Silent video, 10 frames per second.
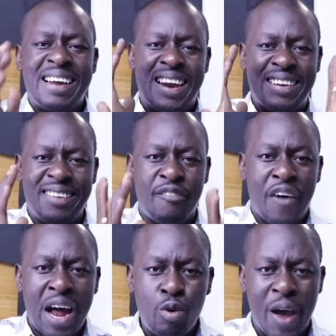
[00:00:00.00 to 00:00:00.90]
There is a
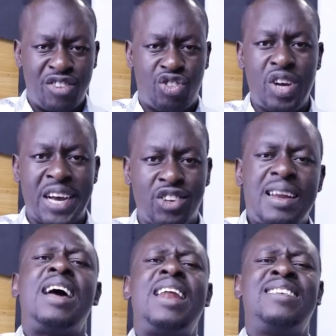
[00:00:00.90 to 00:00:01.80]
value exchange.
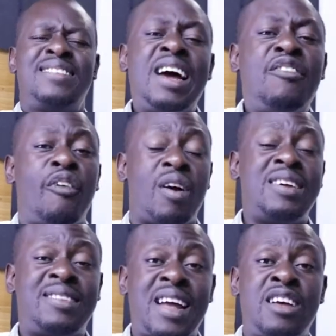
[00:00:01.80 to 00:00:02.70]
Now, let's take for
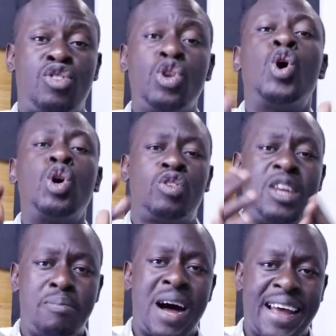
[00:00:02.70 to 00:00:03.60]
instance, you go to
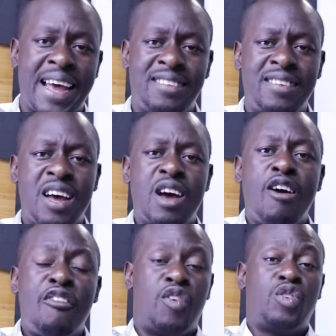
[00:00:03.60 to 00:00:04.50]
the market
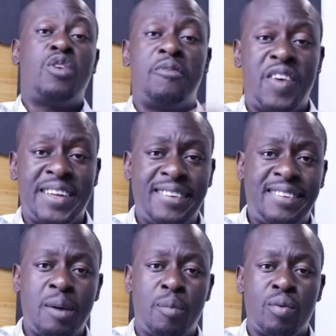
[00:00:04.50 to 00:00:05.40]
for some
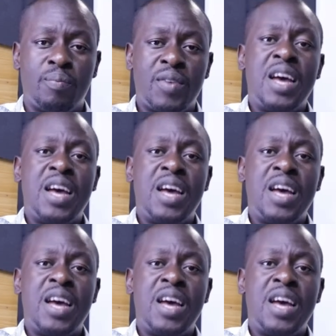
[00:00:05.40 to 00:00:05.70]
vegetable.